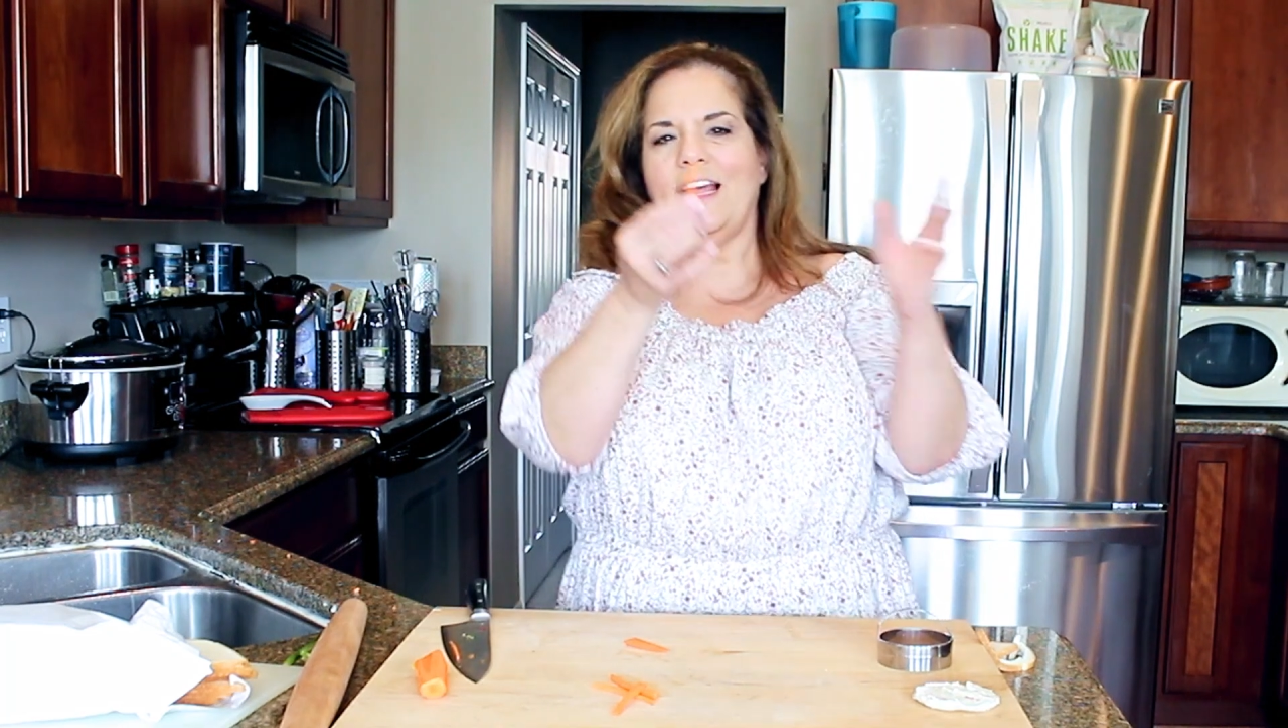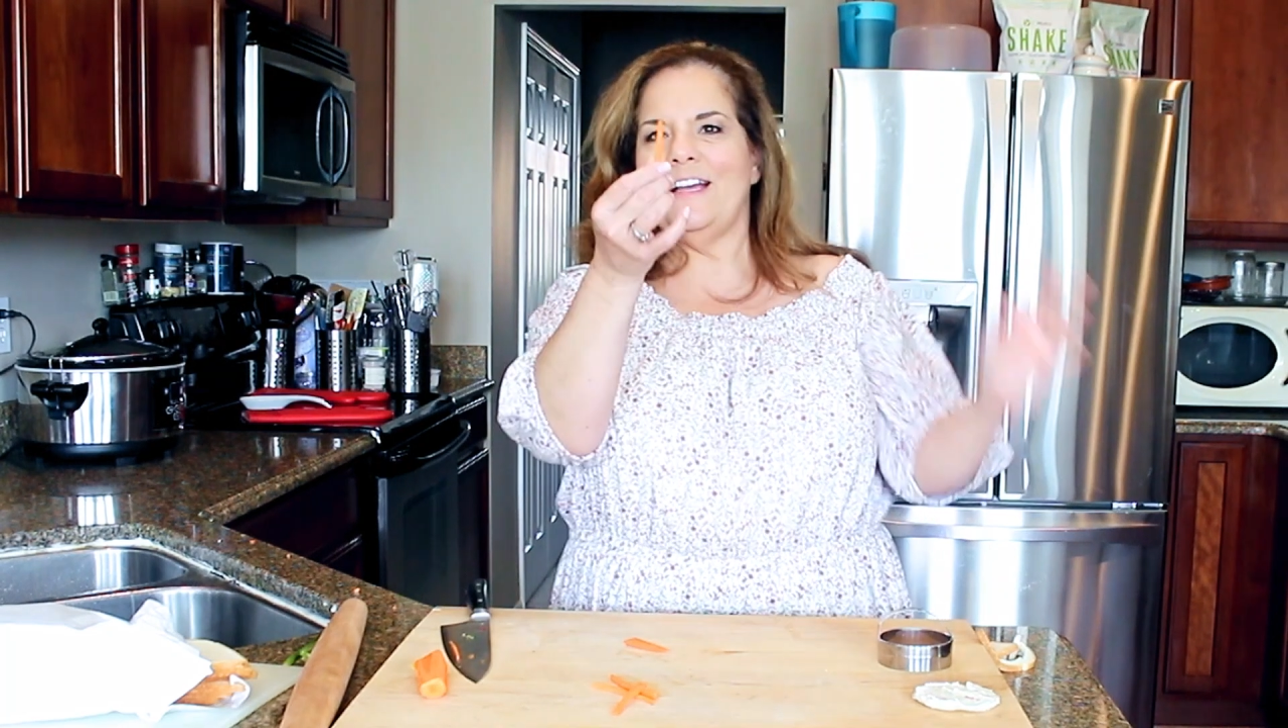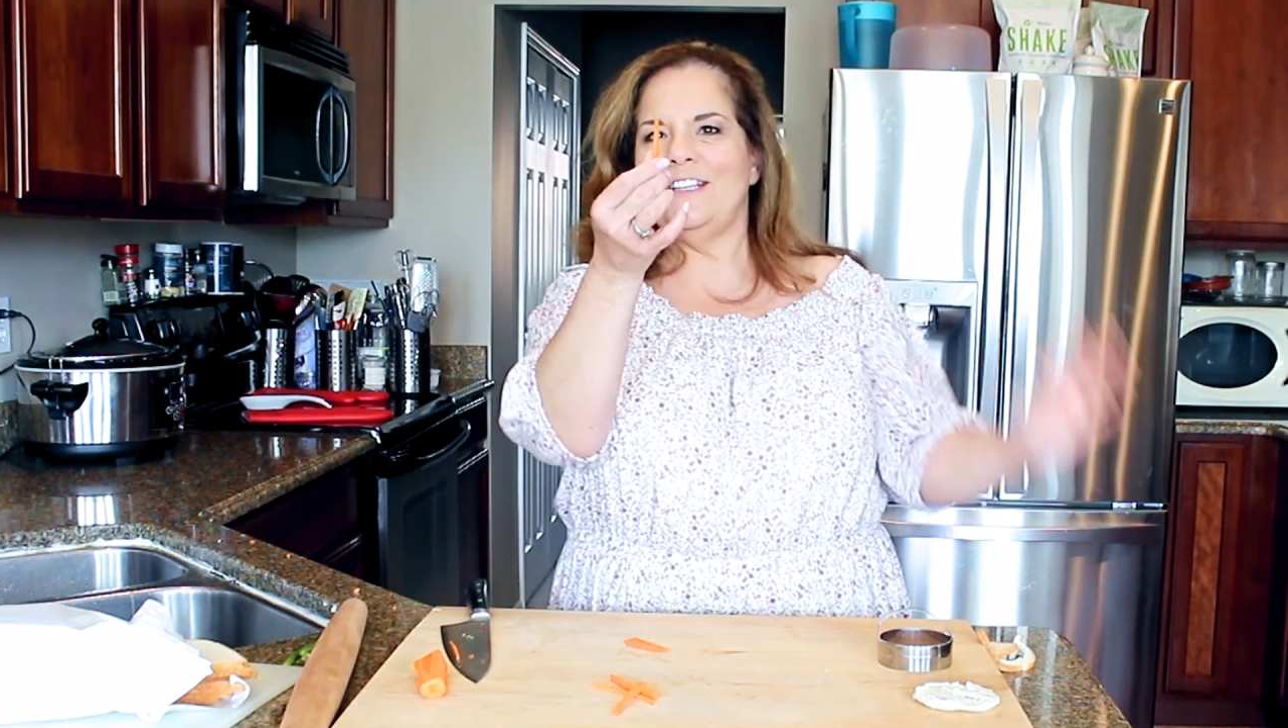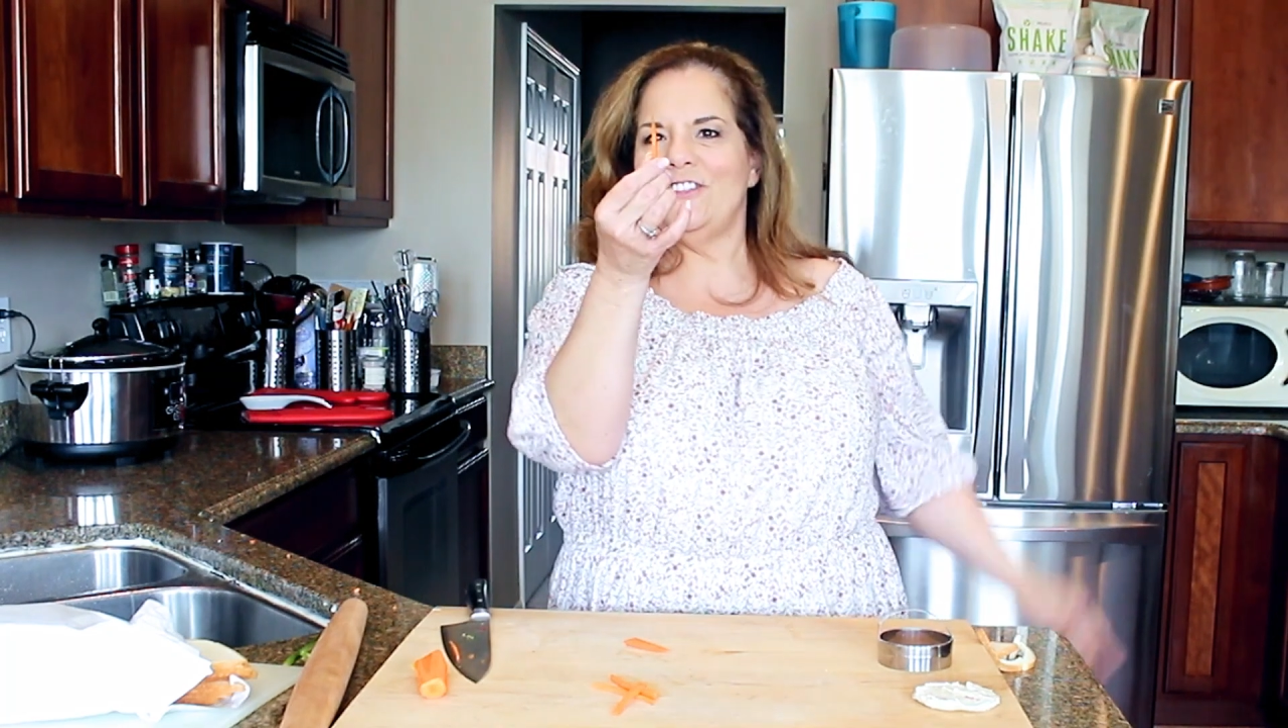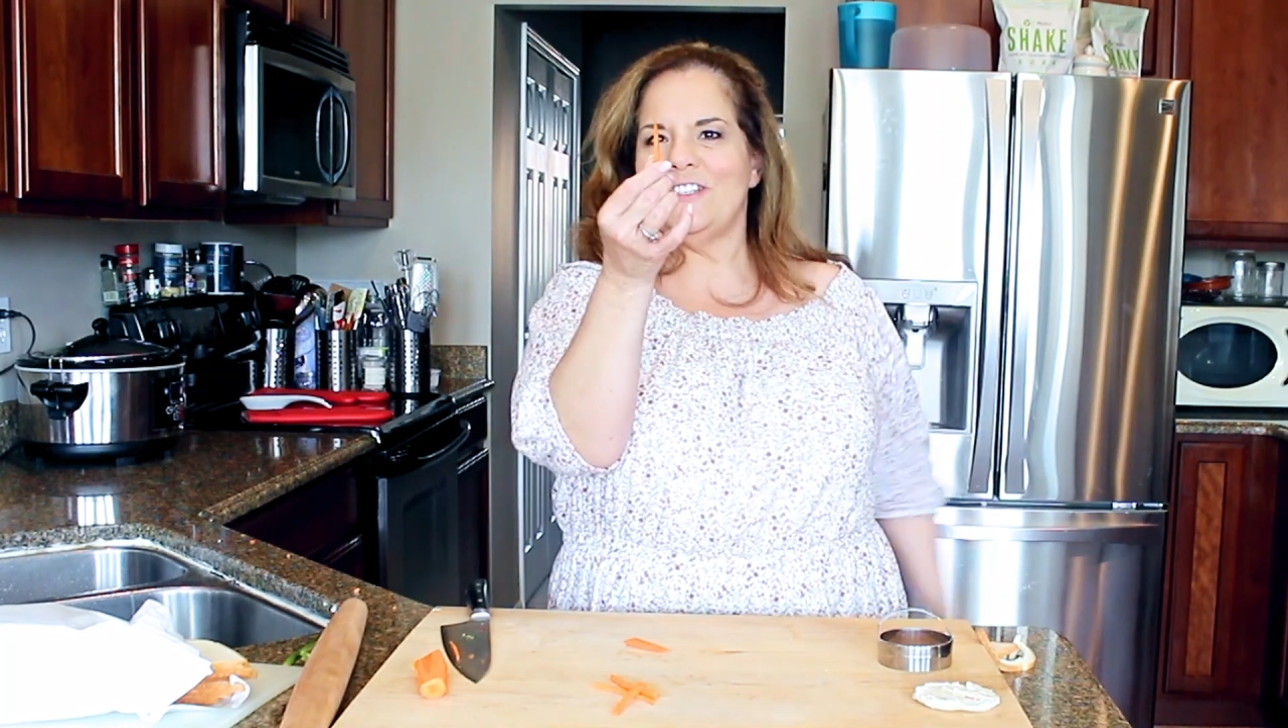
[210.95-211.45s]

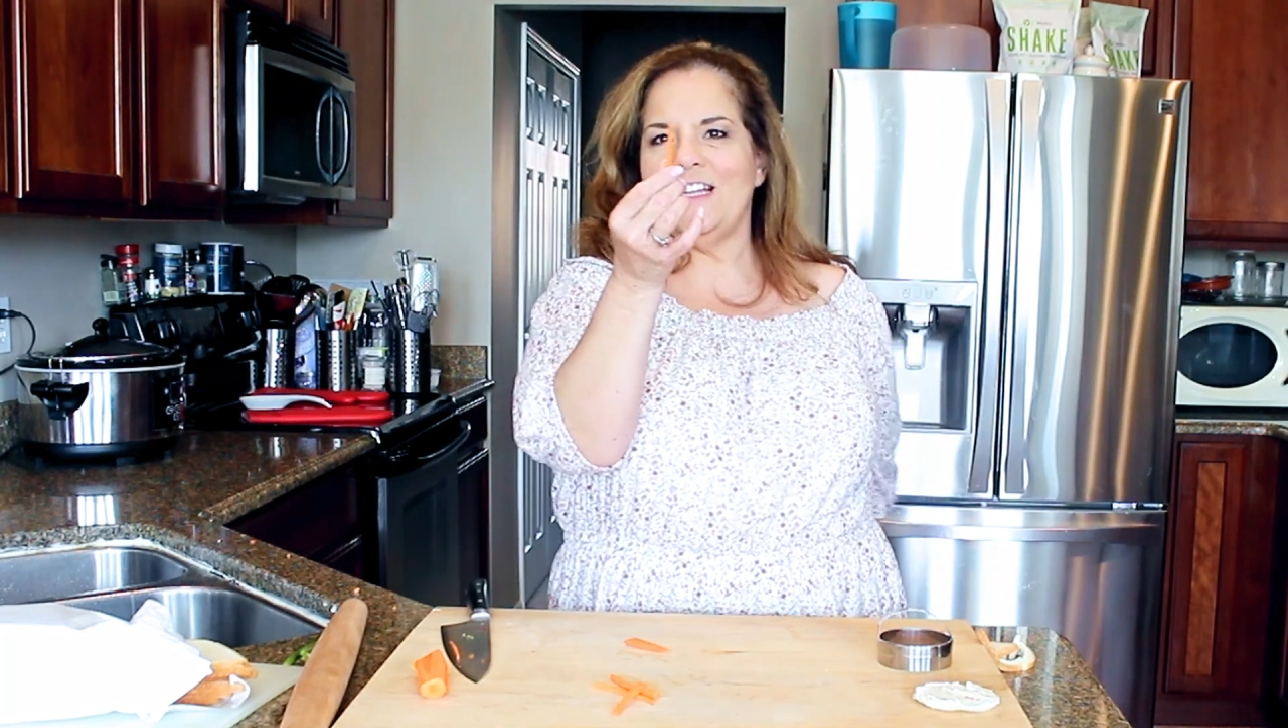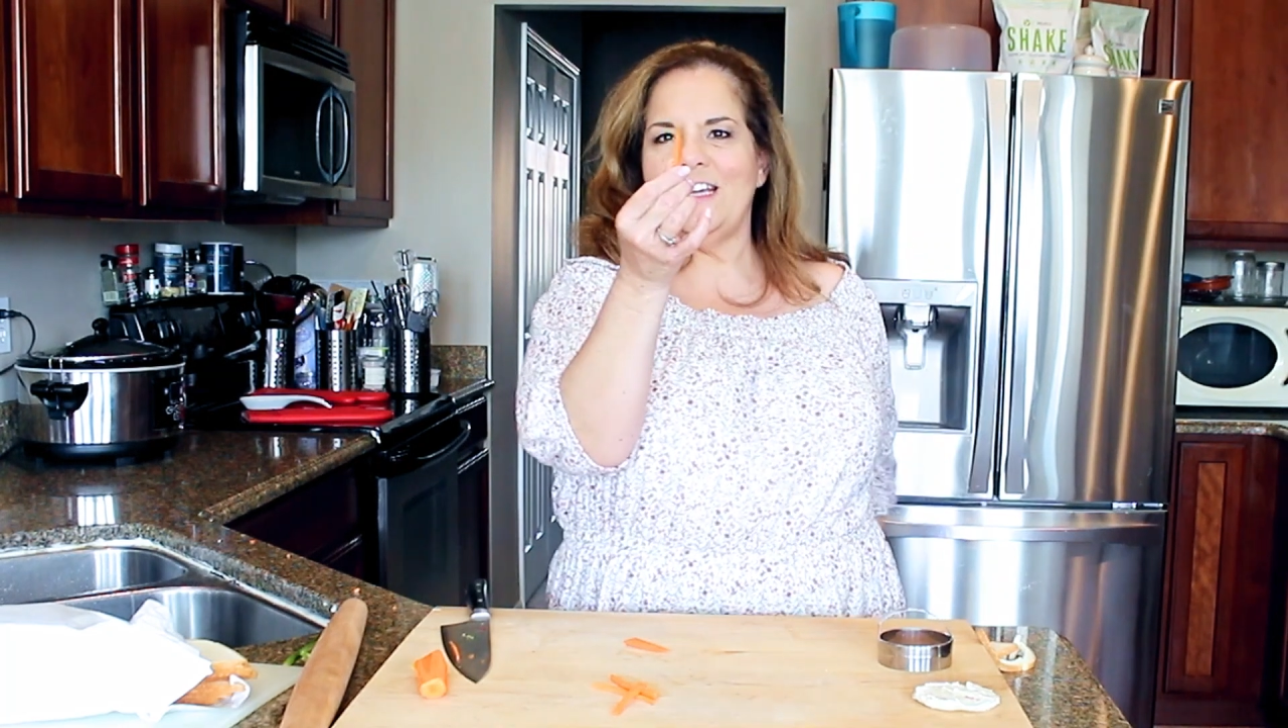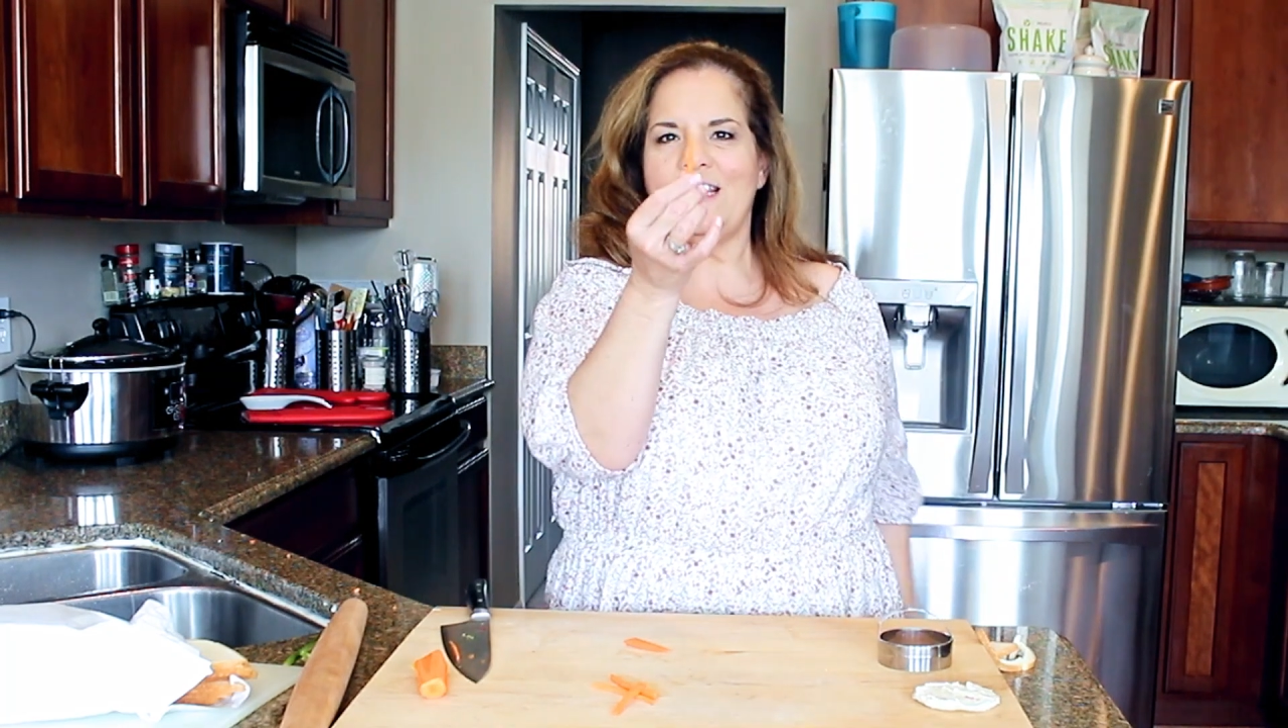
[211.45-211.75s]
edges like